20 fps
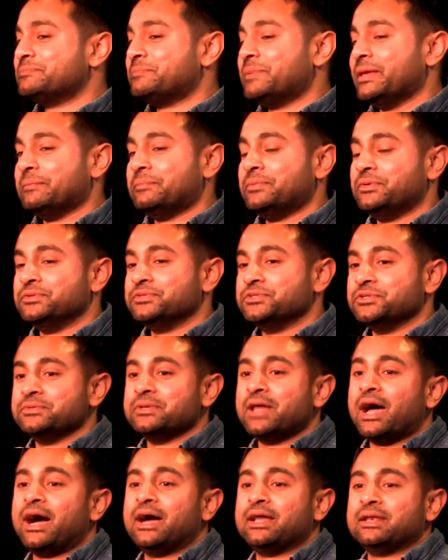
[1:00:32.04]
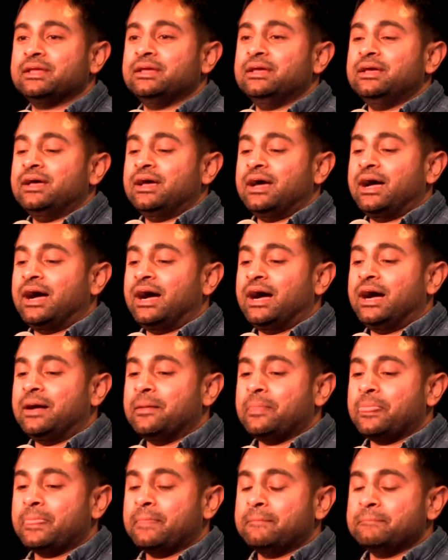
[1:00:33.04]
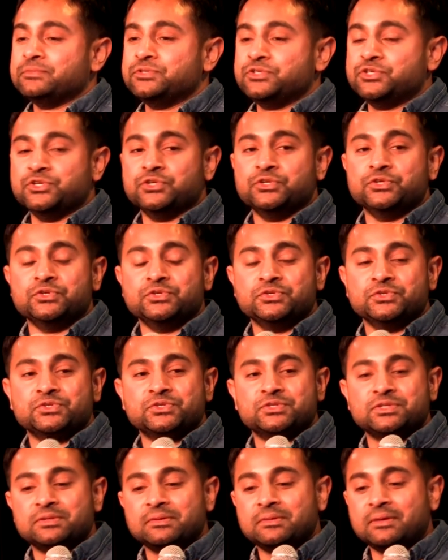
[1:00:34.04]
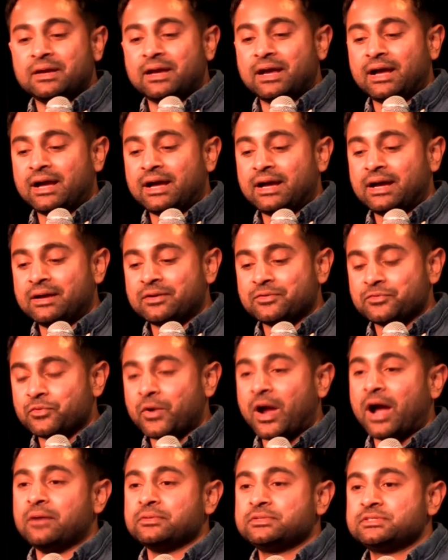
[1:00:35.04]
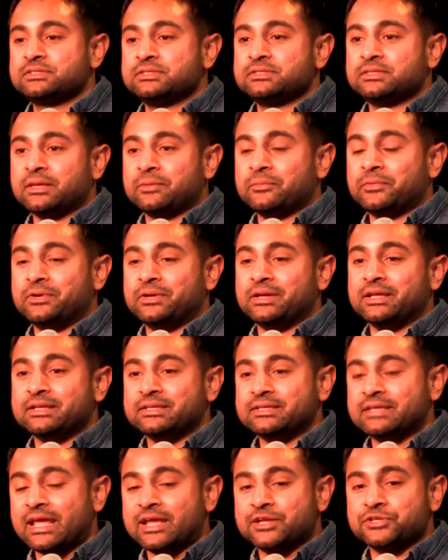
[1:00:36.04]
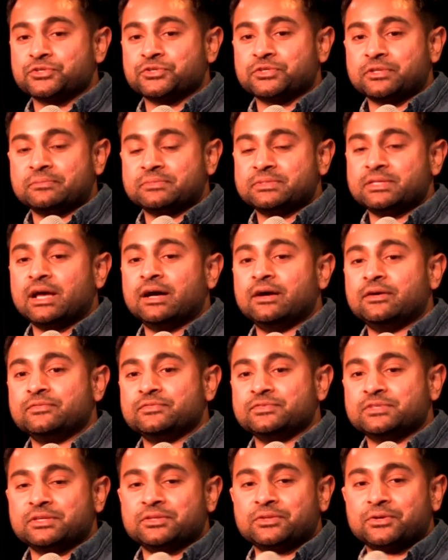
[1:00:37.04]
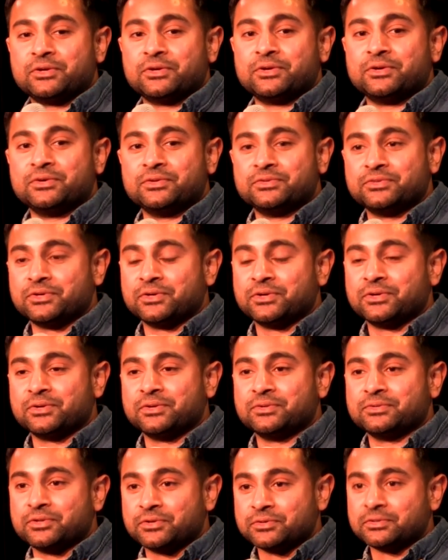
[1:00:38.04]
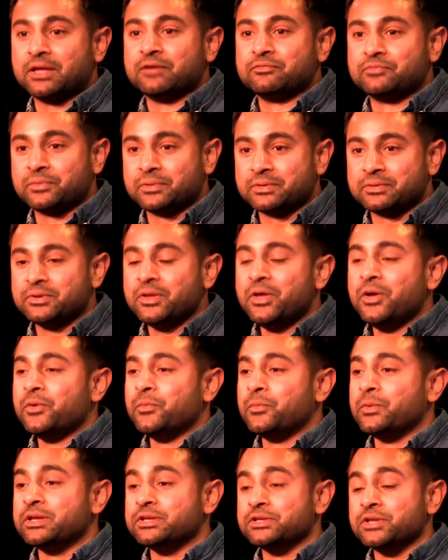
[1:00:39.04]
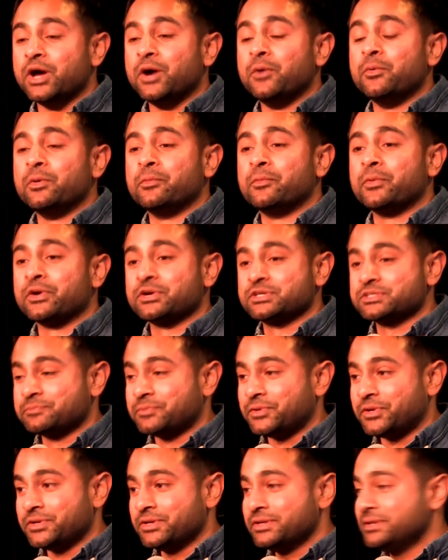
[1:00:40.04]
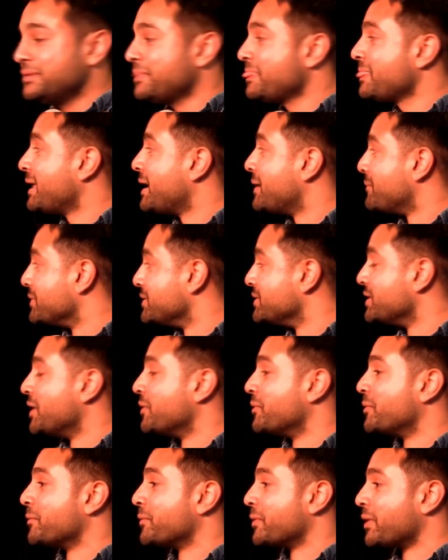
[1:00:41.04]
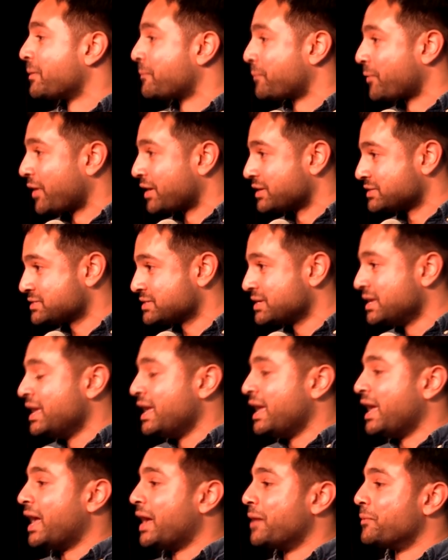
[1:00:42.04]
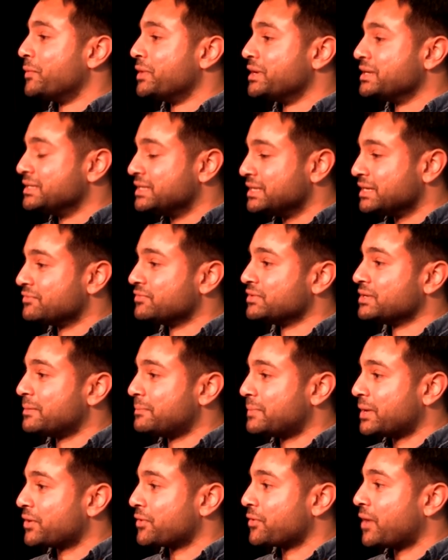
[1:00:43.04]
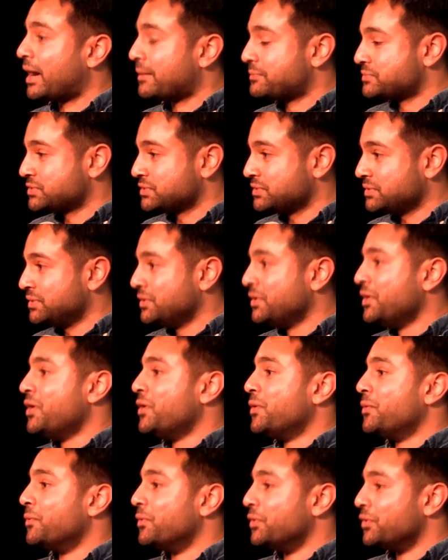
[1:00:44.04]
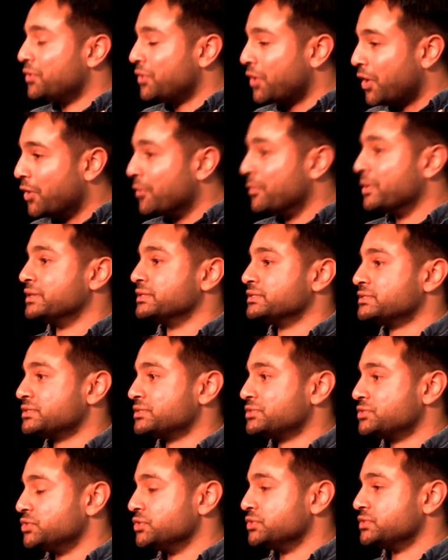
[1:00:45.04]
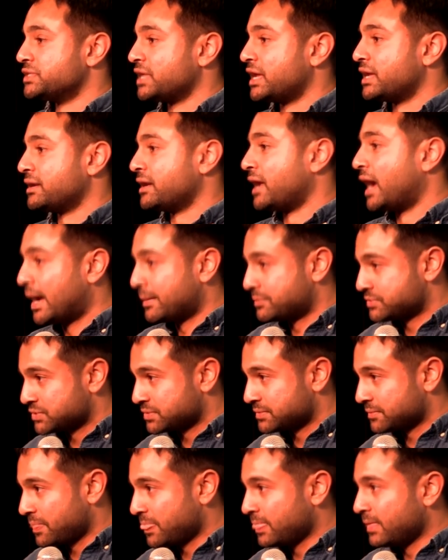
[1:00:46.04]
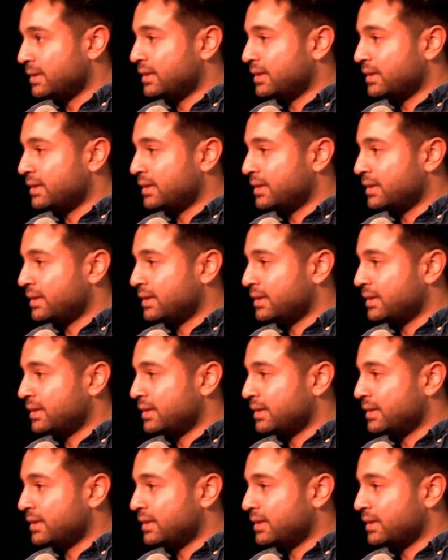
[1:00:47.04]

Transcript: people do not choose routes that will endanger themselves and their loved one. We know when we're exploited, and we know when we're oppressed. And when given a better option, we'll always choose that option.